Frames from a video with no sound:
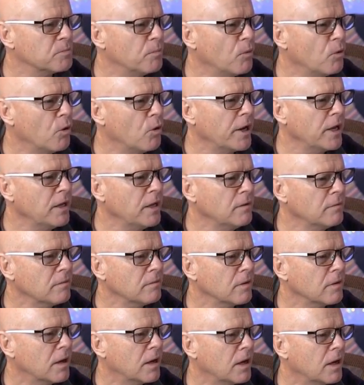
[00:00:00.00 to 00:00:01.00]
Casper said he's
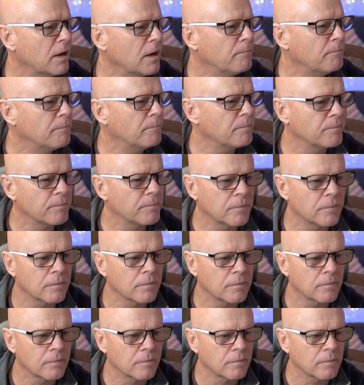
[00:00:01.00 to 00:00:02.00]
trying for Anker
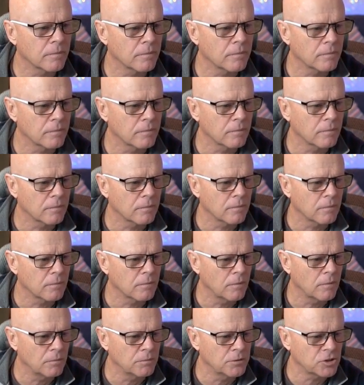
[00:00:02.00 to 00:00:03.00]
products. No, I purchased
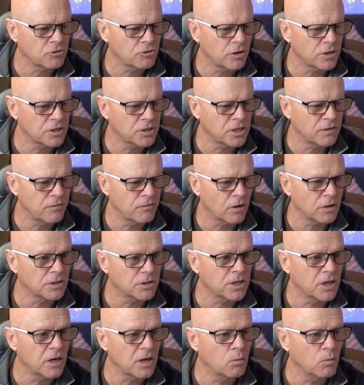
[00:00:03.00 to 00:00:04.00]
it, Casper. They're not going
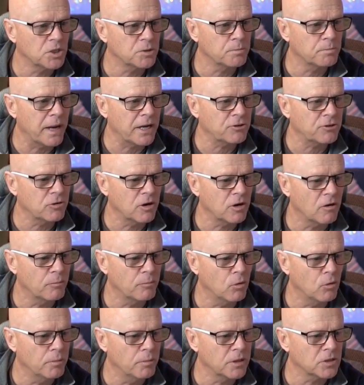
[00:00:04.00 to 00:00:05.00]
to send me anything.
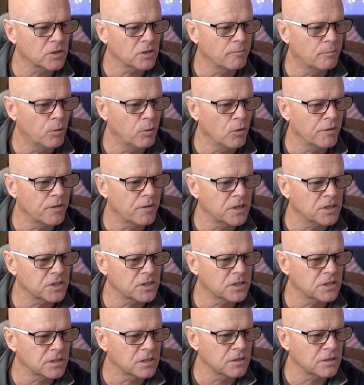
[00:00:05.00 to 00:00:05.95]
Um,